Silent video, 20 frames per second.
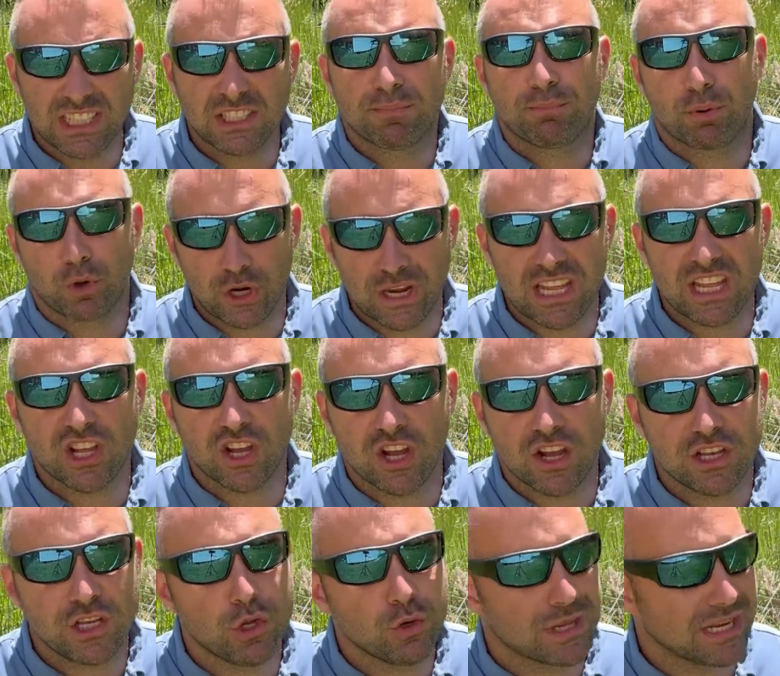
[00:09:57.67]
Pretty good.
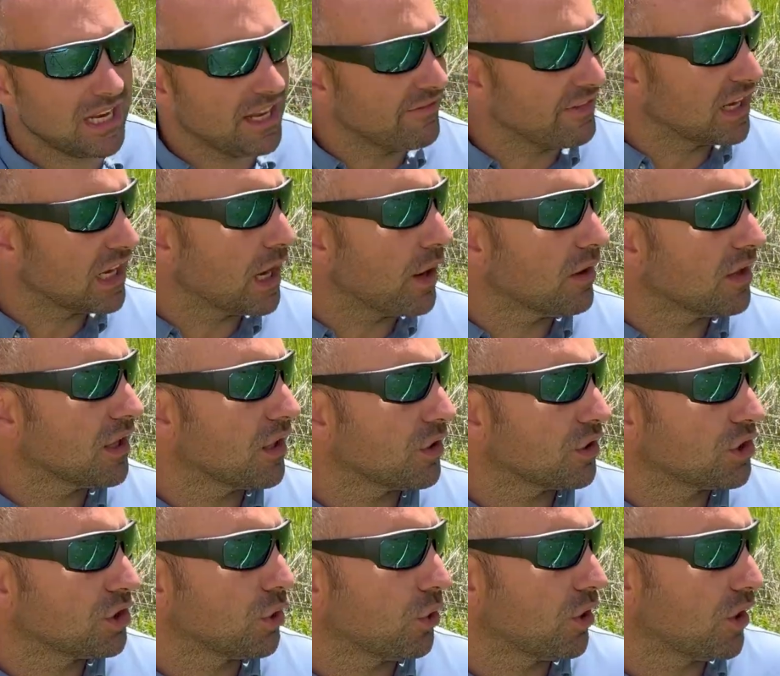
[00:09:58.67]
go a little
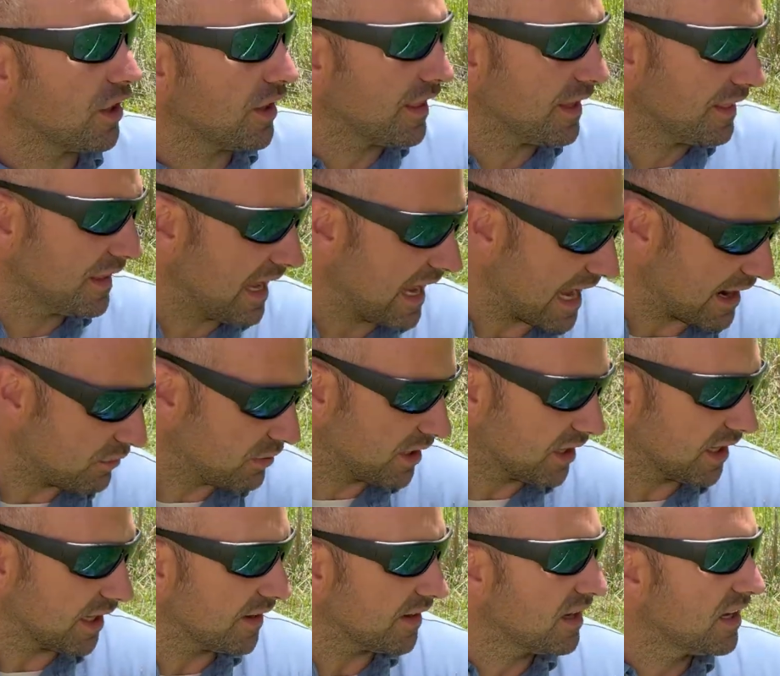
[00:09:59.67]
shorter than that,
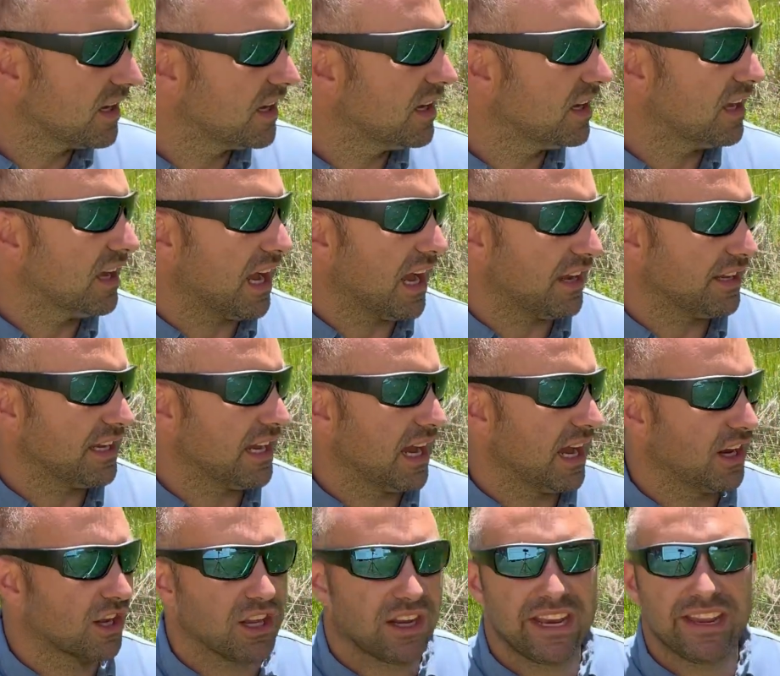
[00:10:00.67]
really. Yeah,
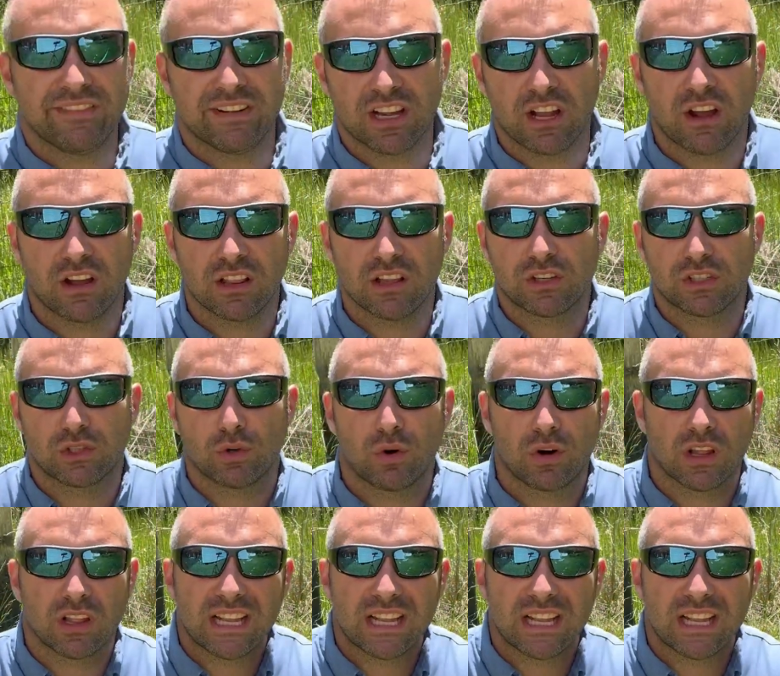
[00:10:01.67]
I could even go a little shorter.